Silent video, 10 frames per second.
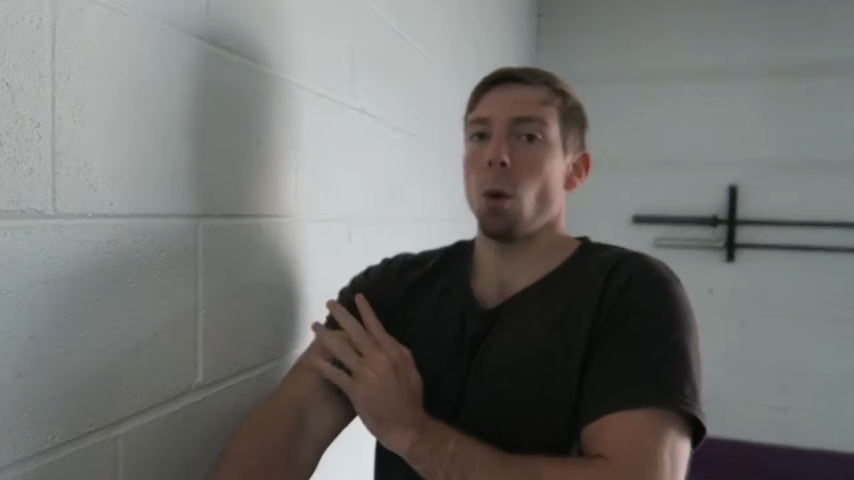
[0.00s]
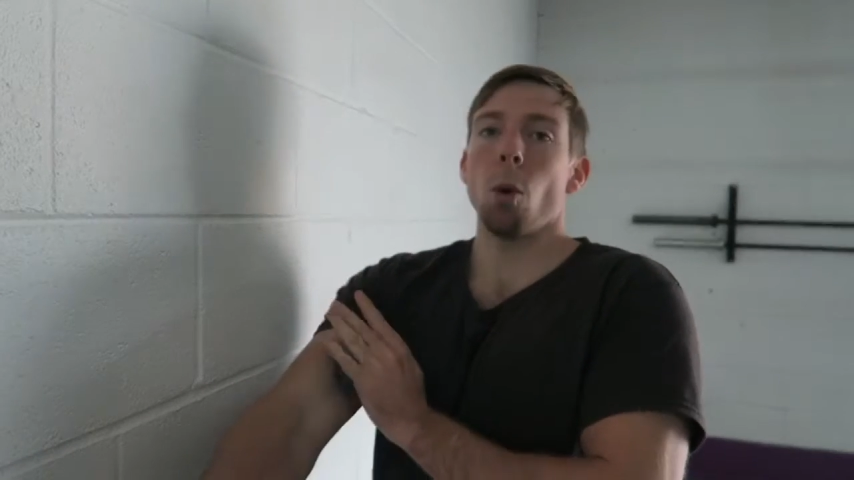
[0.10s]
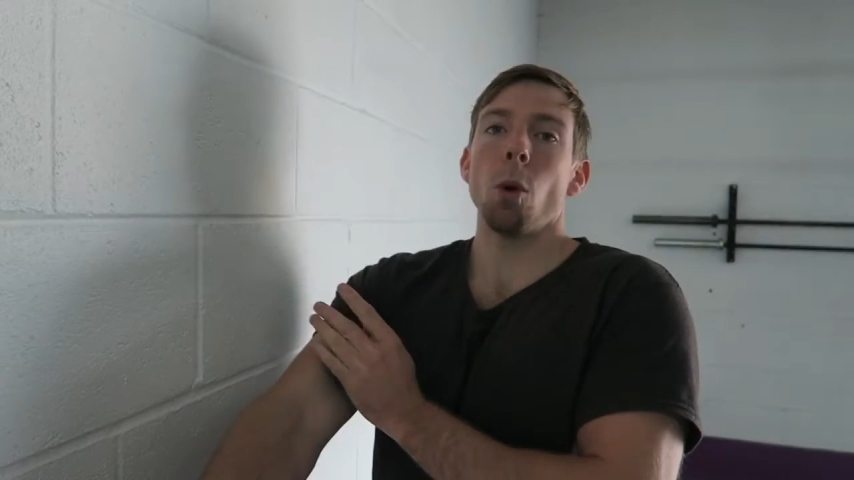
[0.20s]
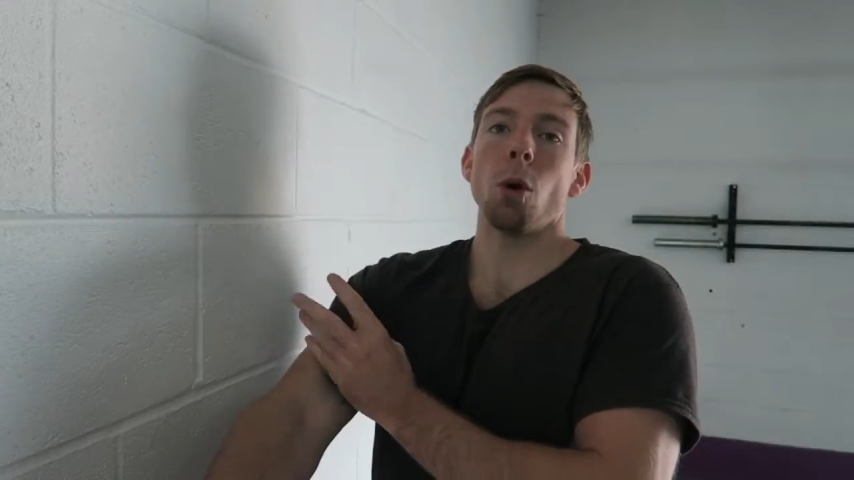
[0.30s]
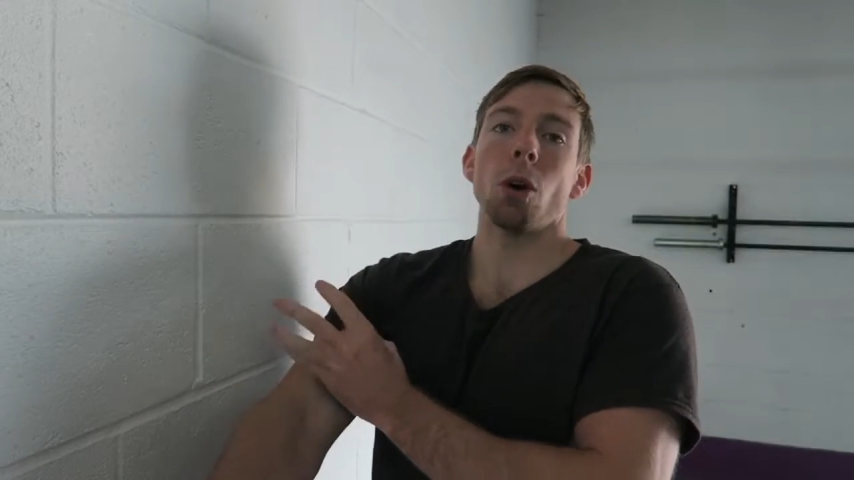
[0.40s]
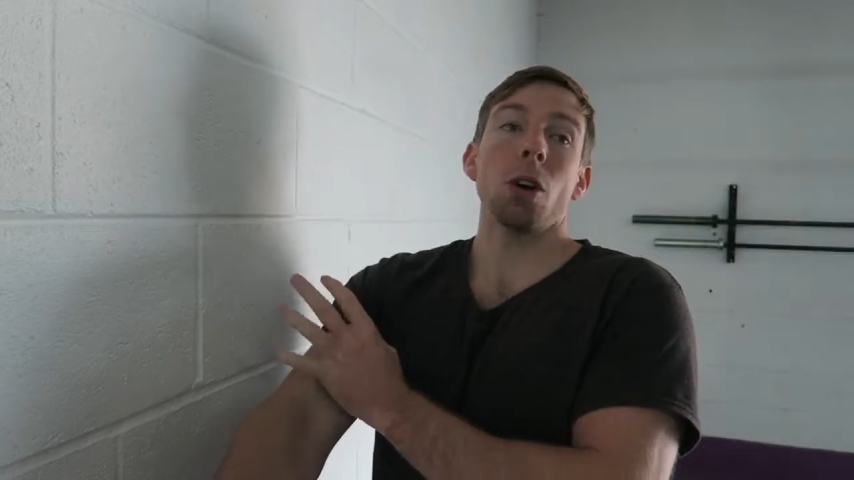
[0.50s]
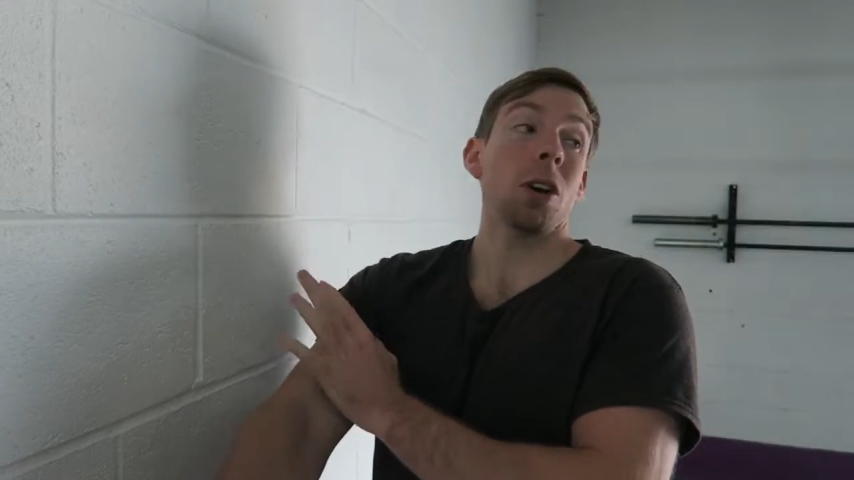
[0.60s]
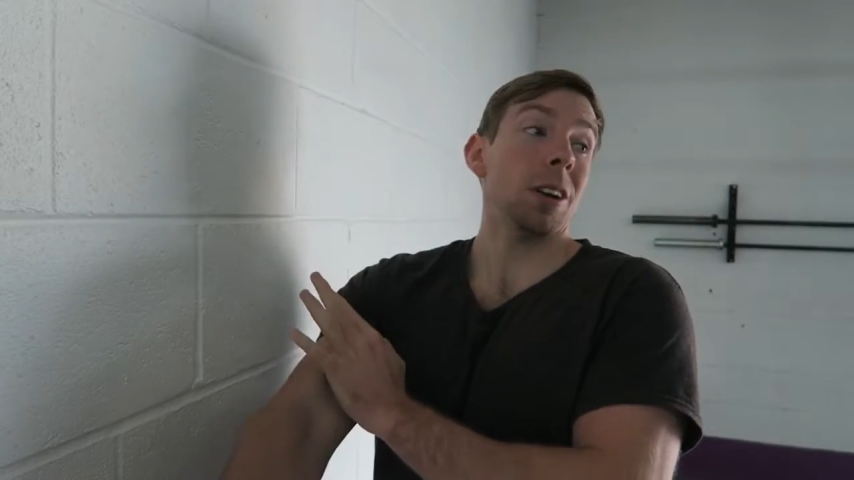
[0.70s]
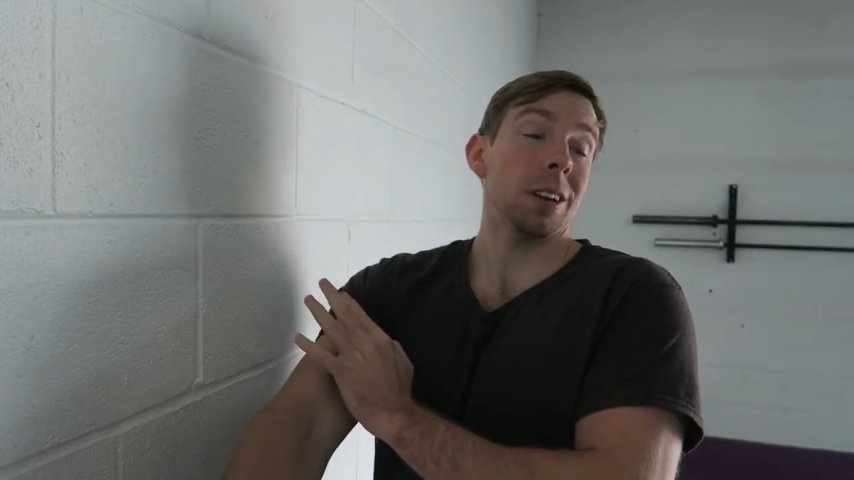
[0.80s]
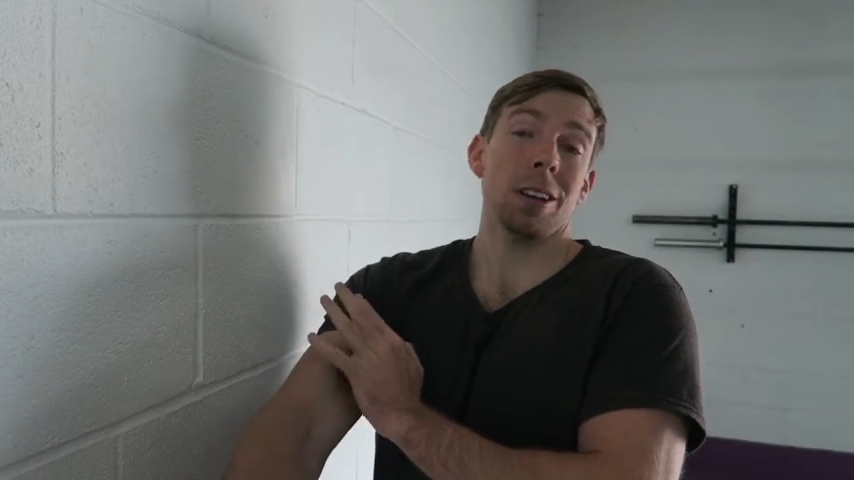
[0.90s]

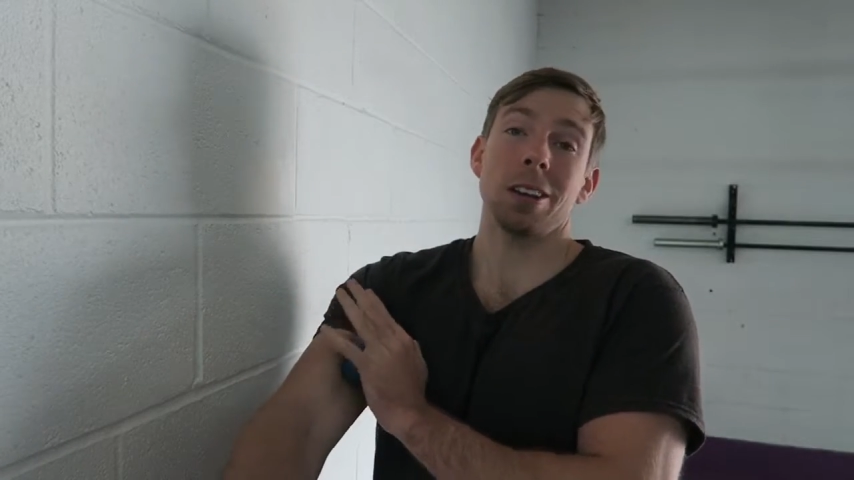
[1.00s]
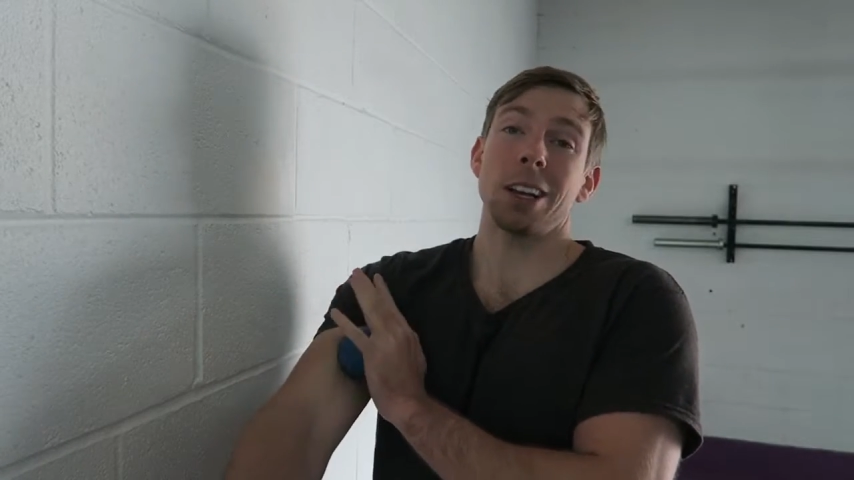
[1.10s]
or